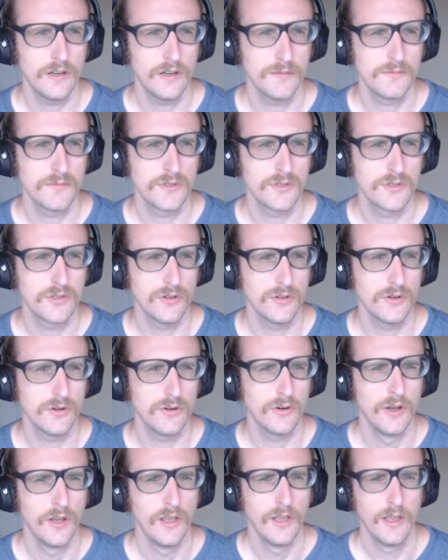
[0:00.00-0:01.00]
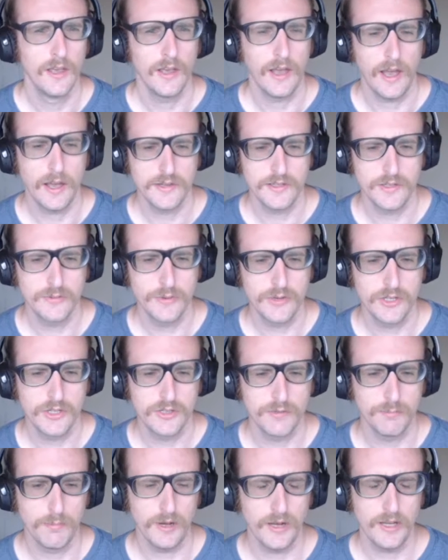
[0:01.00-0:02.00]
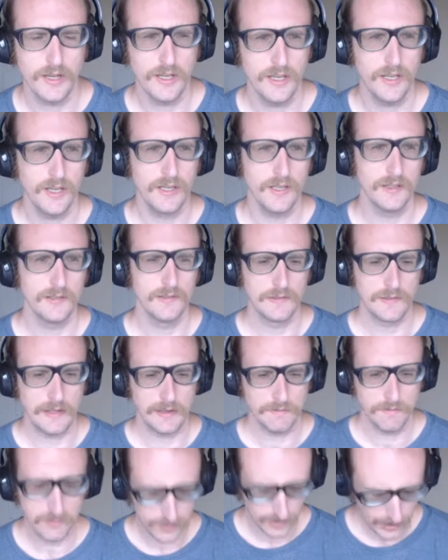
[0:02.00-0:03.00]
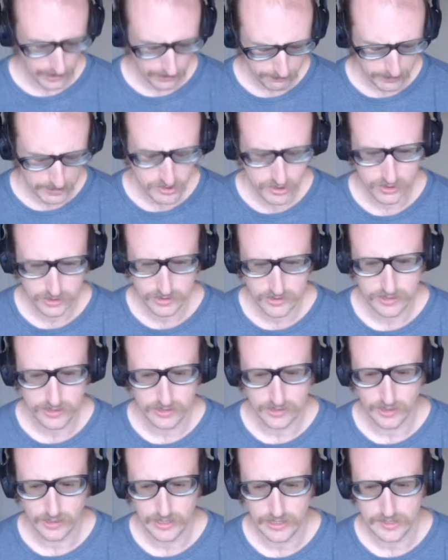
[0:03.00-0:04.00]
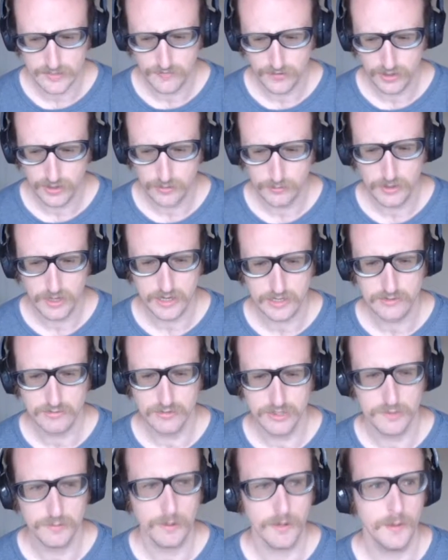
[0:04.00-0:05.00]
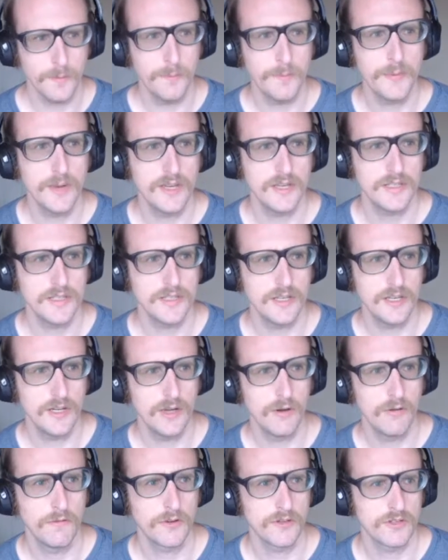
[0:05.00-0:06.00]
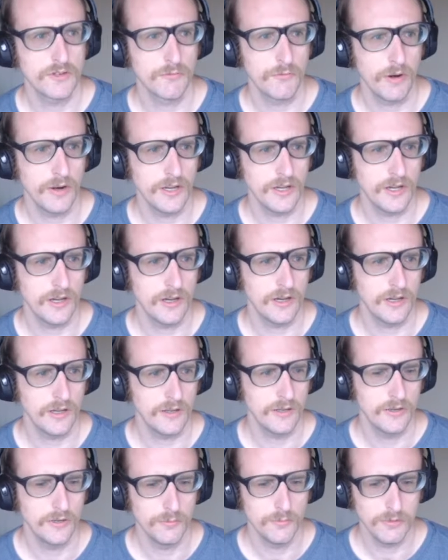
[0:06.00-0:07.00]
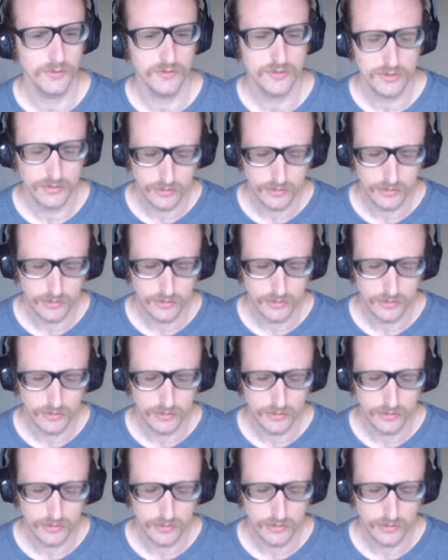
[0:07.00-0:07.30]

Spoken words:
So I switched I think I mentioned this in the last video, but I switched my PC over to running on Ubuntu